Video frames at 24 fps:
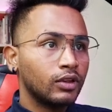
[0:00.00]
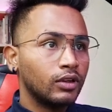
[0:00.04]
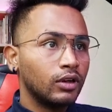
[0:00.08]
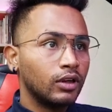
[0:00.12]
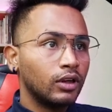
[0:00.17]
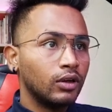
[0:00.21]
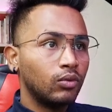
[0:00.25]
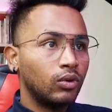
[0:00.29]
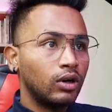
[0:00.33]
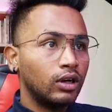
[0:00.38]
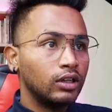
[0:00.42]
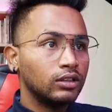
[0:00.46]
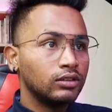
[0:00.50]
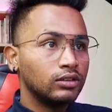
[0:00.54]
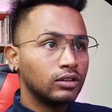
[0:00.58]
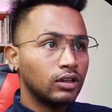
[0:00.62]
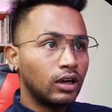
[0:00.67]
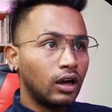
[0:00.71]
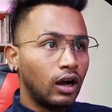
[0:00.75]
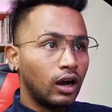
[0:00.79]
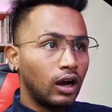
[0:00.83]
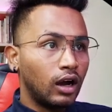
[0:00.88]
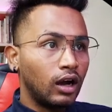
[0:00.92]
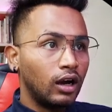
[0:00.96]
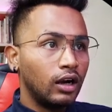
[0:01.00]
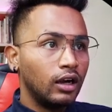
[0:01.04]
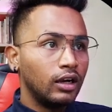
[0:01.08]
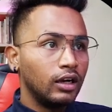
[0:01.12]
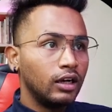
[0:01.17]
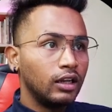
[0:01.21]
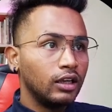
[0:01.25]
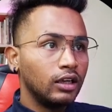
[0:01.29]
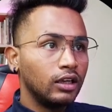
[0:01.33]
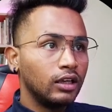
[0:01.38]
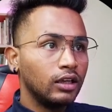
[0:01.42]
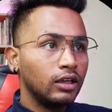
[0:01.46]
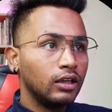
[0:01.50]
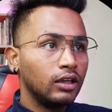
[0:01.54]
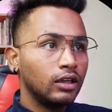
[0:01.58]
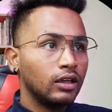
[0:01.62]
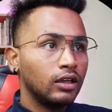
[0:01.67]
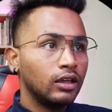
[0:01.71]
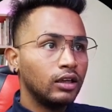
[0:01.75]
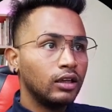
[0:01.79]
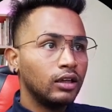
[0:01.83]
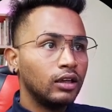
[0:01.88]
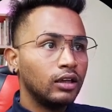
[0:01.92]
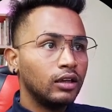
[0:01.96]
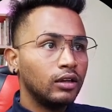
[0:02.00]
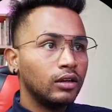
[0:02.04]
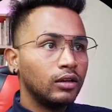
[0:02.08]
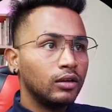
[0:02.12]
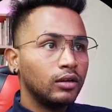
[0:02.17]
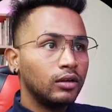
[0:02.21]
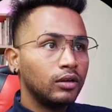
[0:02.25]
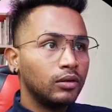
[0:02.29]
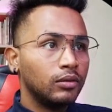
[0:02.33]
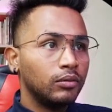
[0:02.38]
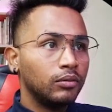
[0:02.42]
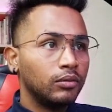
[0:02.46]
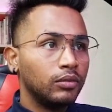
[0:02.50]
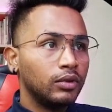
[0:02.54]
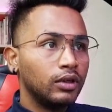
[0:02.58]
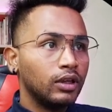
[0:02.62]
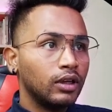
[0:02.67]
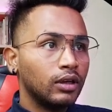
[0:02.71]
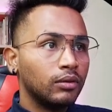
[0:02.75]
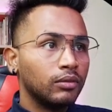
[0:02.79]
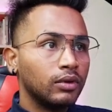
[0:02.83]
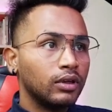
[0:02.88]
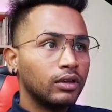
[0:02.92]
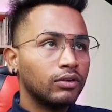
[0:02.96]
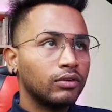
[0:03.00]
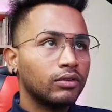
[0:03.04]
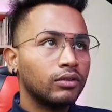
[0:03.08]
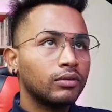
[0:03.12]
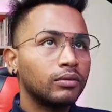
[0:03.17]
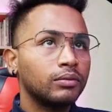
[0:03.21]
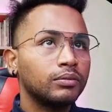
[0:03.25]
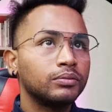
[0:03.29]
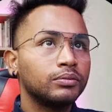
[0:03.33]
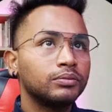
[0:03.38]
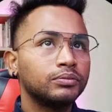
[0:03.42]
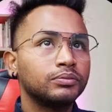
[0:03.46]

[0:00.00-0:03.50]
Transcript: okay, what is RDBMS,